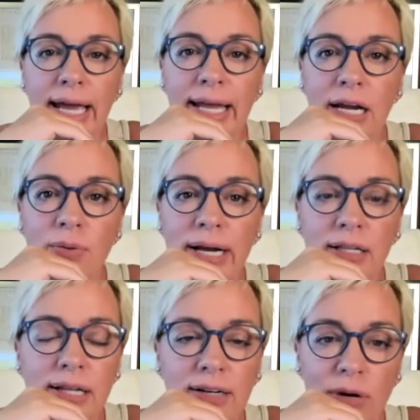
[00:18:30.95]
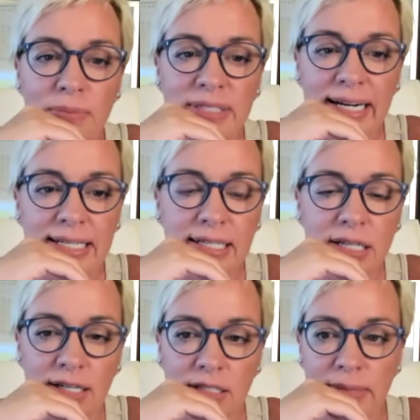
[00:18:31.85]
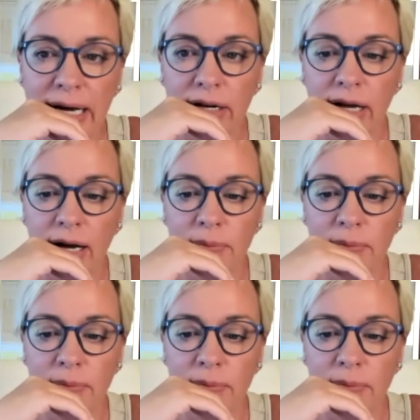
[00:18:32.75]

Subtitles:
And I read a lot of websites that talked about